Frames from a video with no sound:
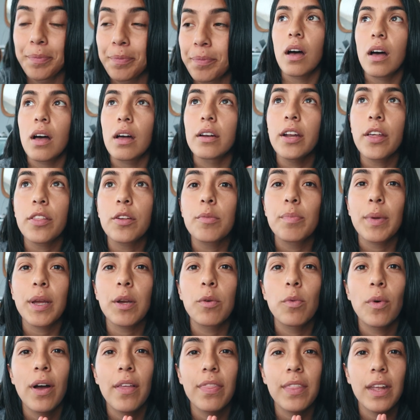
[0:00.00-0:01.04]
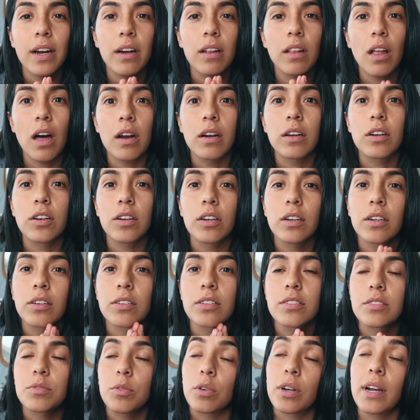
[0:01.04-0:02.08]
Another big one that a lot of
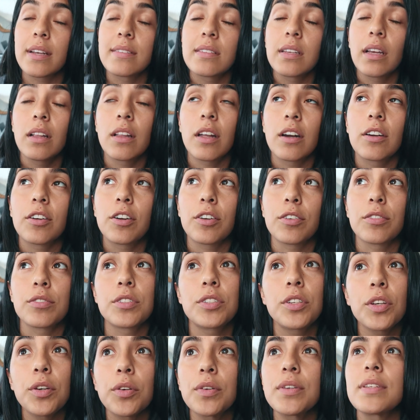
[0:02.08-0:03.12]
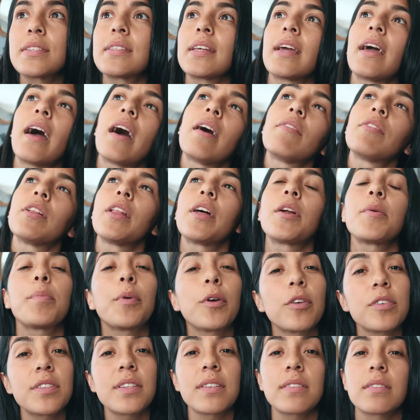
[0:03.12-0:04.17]
girls, or I see a lot of girls do, is they have a lot of
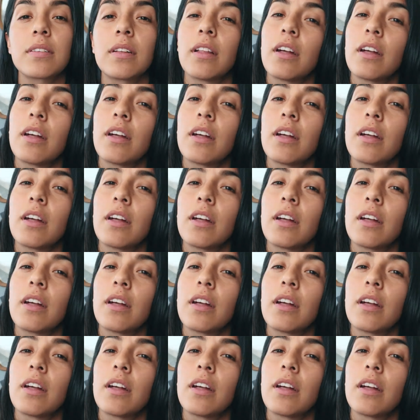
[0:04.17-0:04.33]
purses,